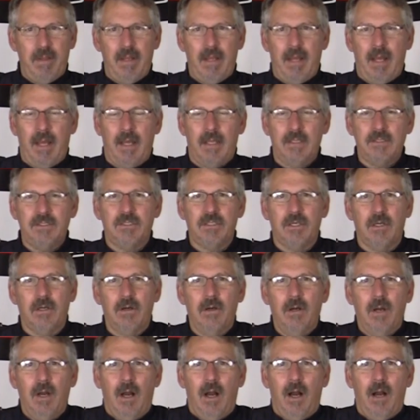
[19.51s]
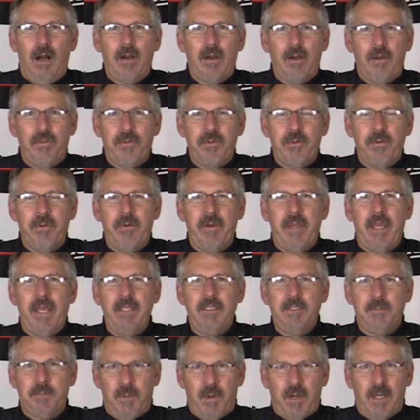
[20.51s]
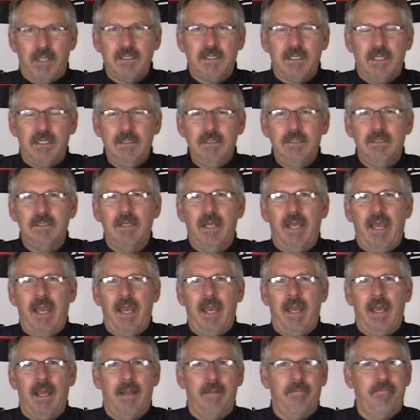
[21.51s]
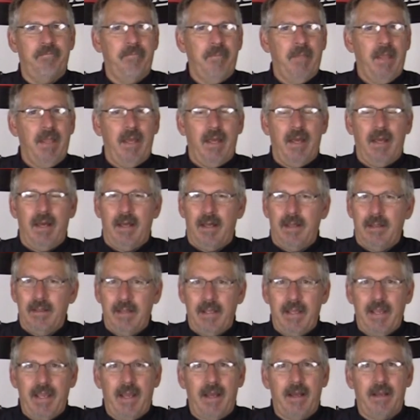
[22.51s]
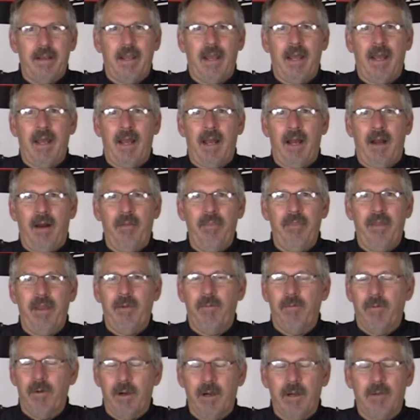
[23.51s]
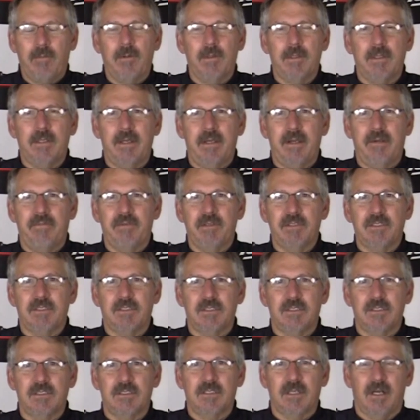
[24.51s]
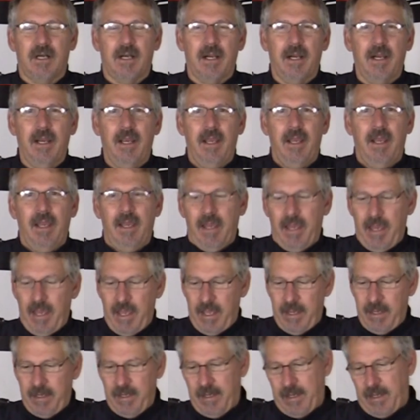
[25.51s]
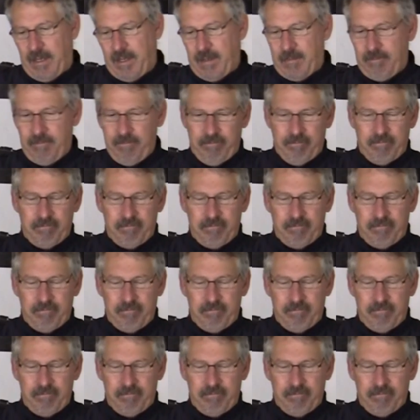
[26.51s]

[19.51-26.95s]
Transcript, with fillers: Uh, uh, so I'll go through each process and uh, lay out how they work, what the differences are, and uh,